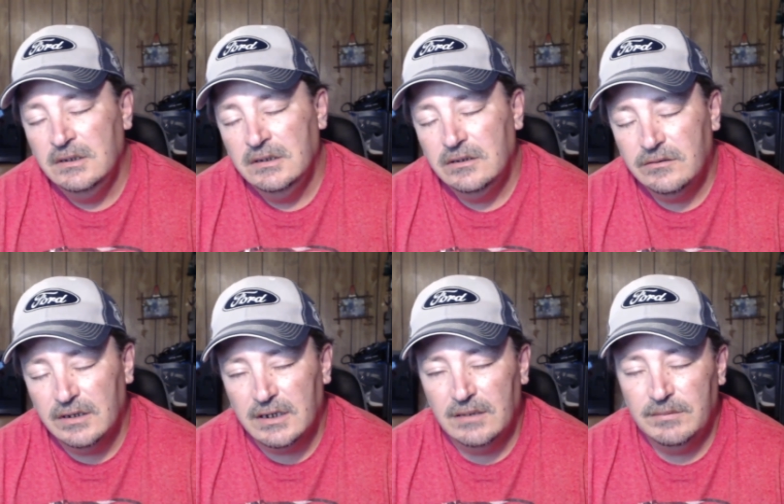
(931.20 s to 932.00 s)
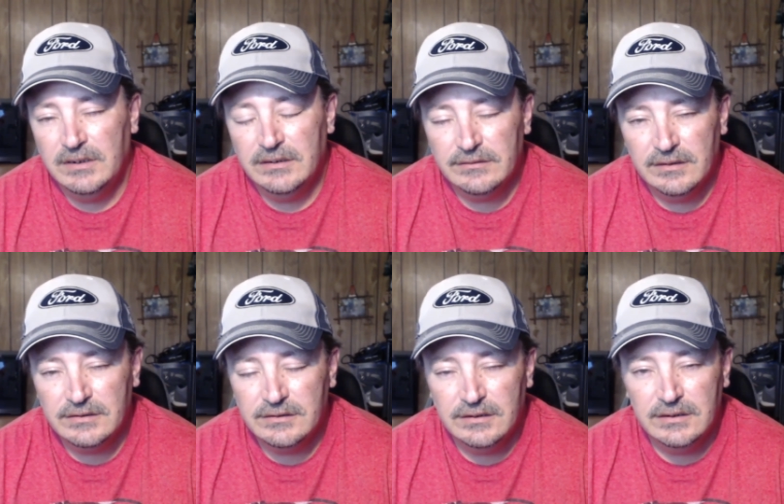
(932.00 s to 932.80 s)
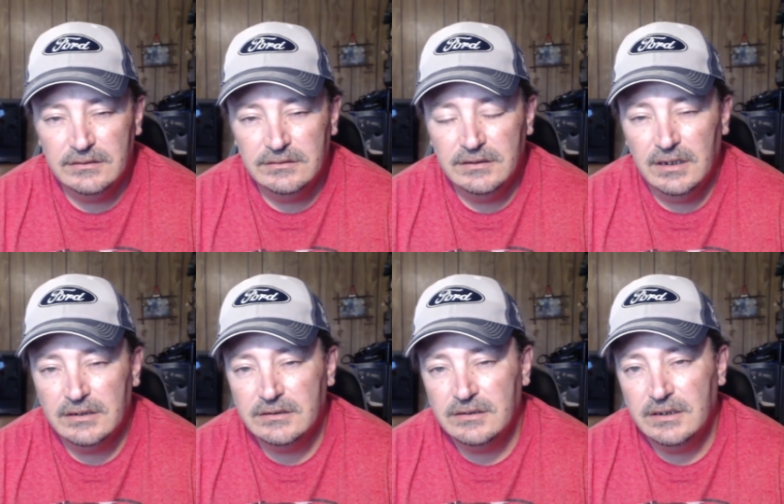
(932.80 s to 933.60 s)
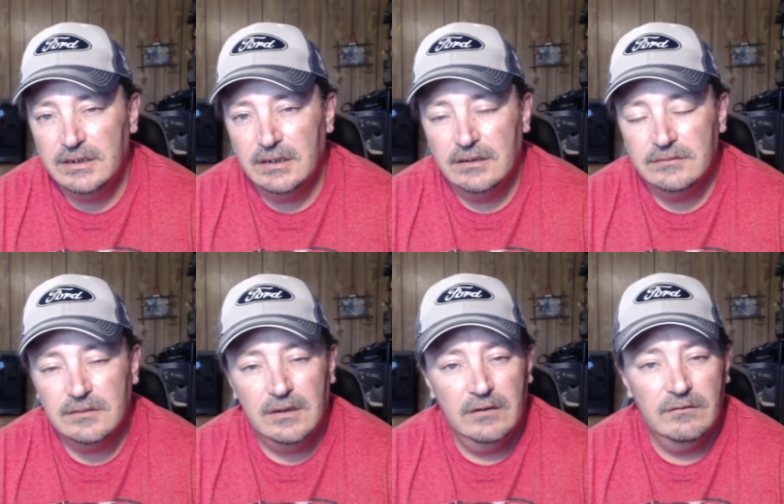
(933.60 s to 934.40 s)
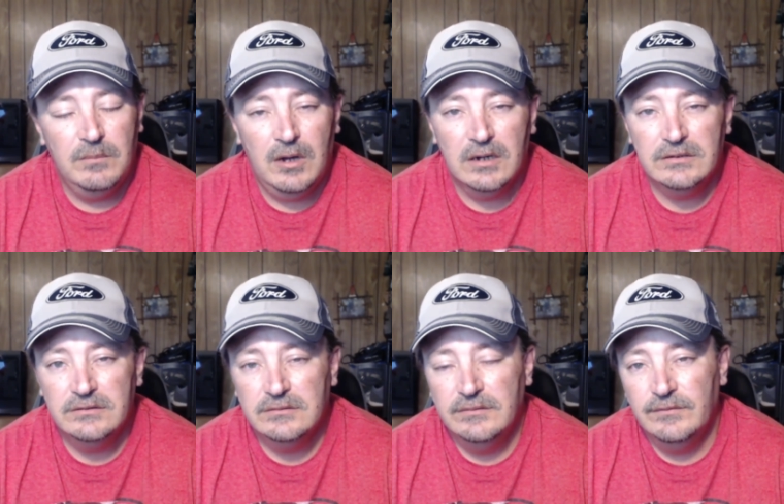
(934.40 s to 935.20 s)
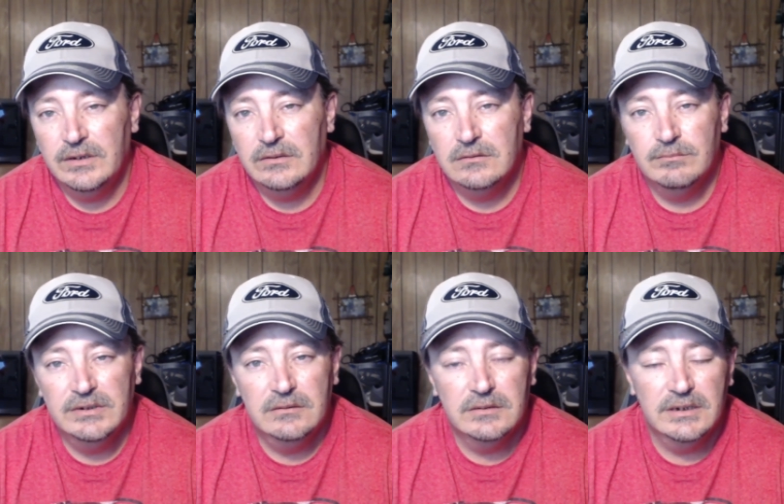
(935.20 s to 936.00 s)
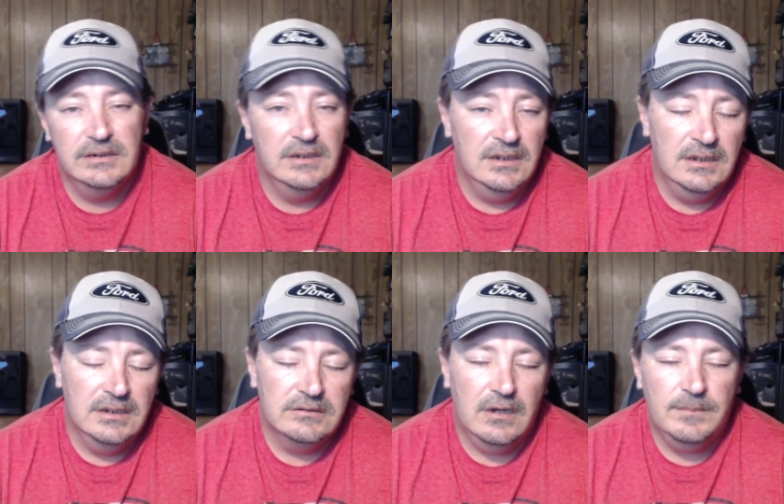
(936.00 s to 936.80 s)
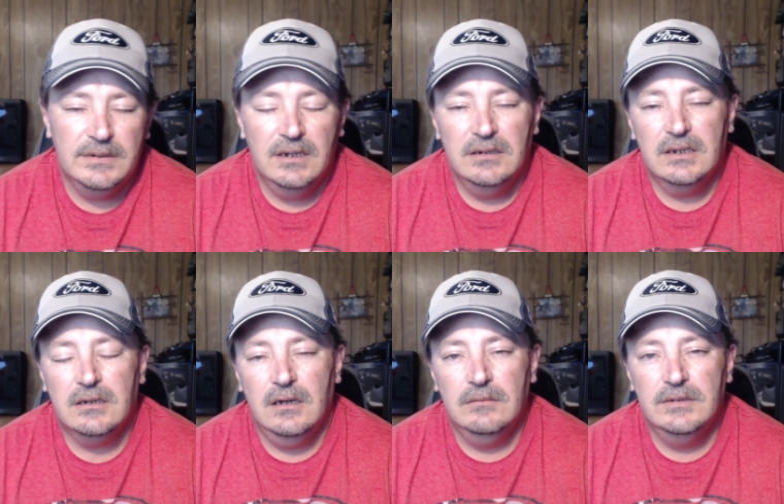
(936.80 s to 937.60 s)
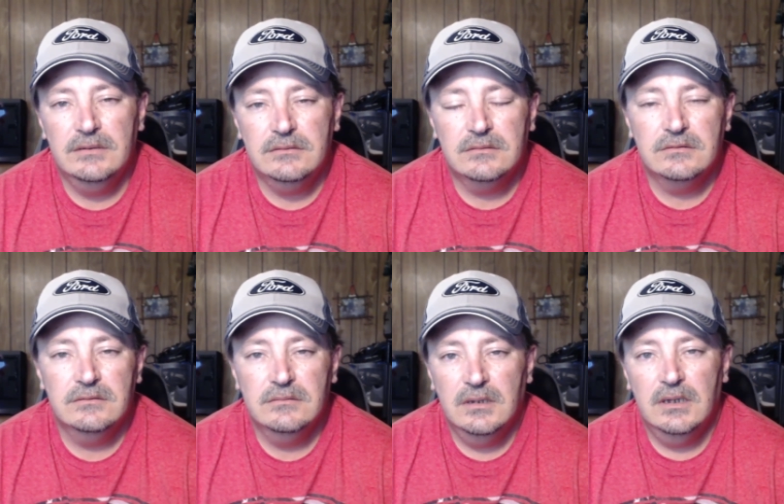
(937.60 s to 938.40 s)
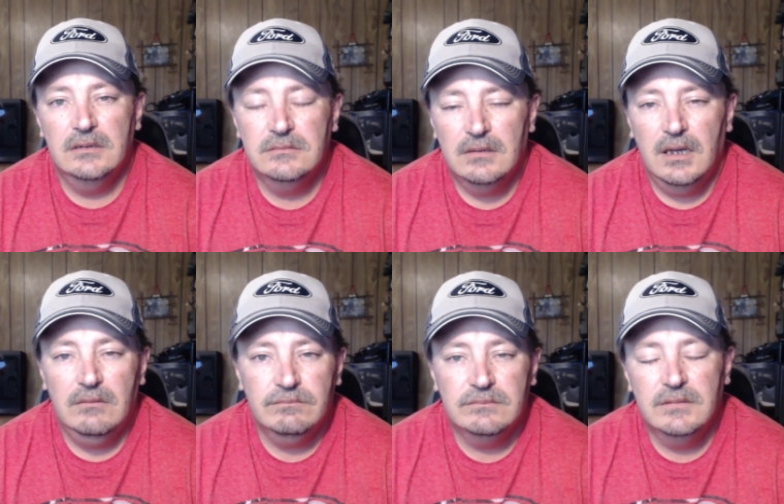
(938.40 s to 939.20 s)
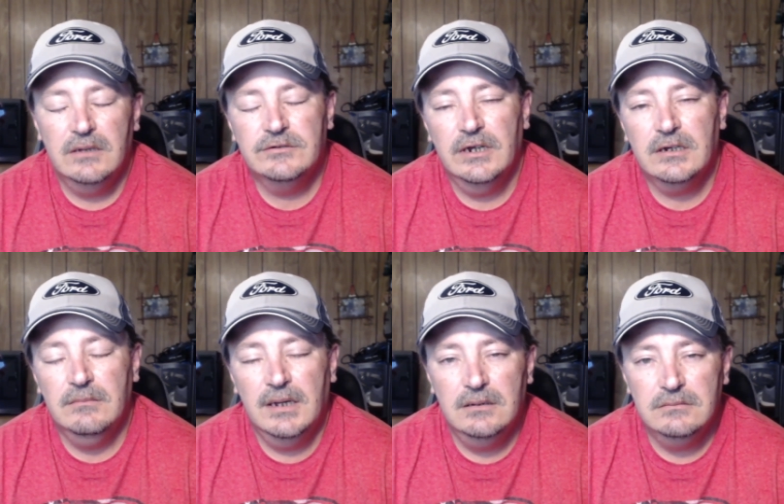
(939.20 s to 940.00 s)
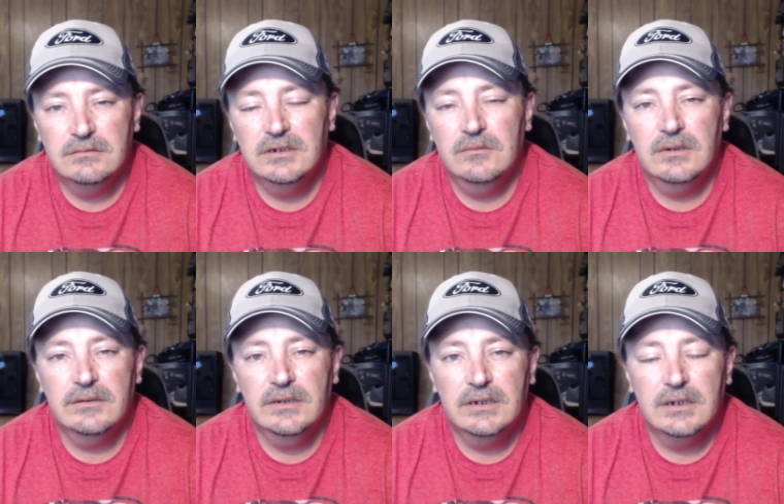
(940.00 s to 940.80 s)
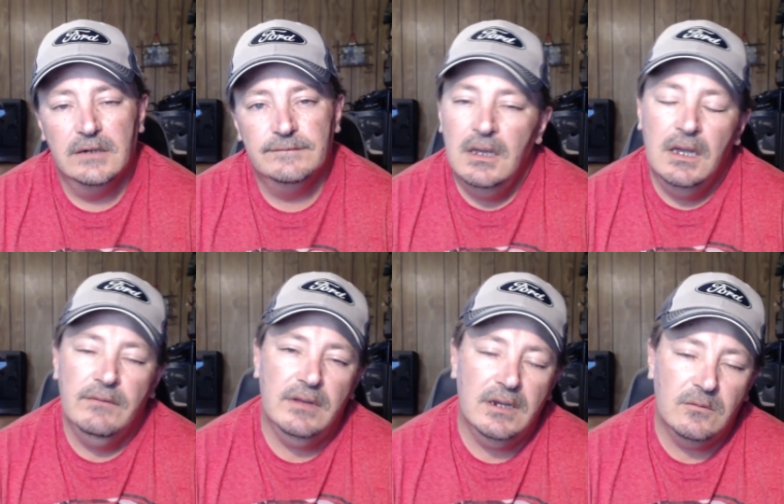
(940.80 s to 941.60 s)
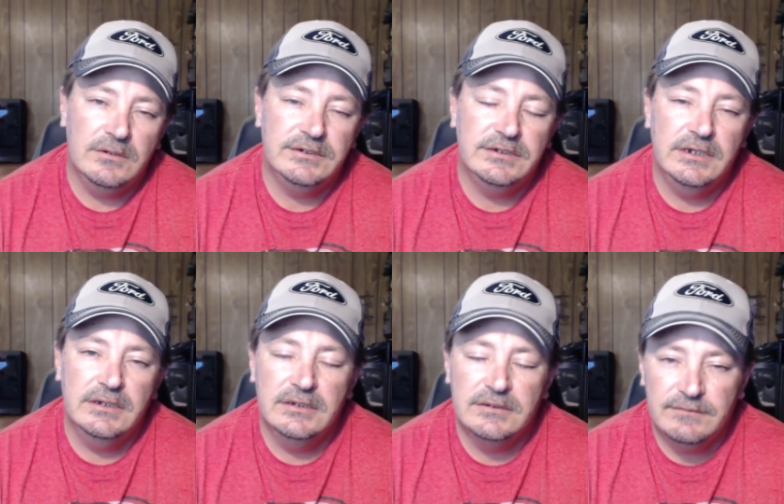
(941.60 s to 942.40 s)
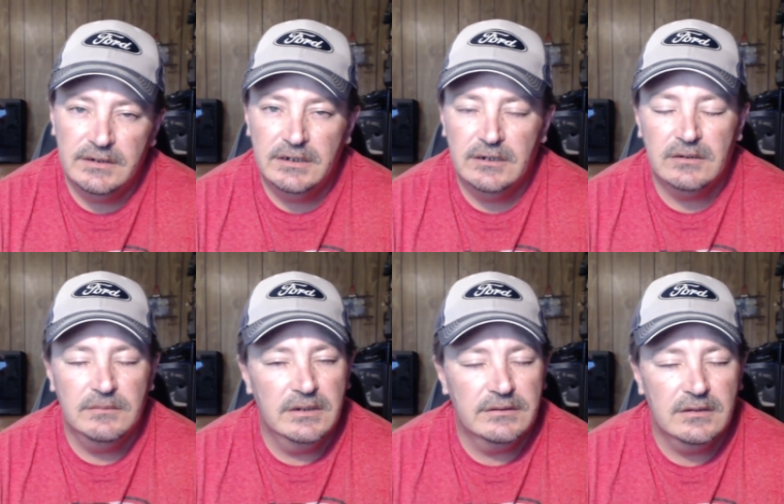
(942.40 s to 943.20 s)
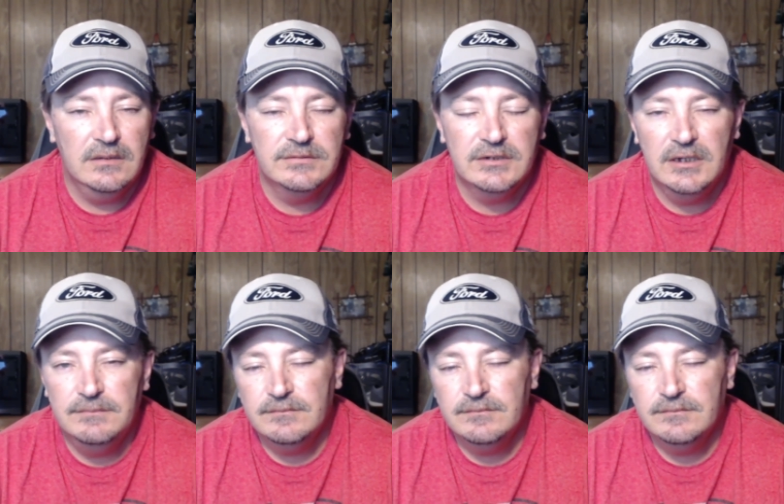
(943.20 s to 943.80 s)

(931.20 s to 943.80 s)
you think I'd be interested in and you'd like to see a uh, overboxing or review or build in, drop it down in the comments and uh, I'll, I'll check them out and see what I think of them. If you like what you've seen in this video, give me a thumbs up.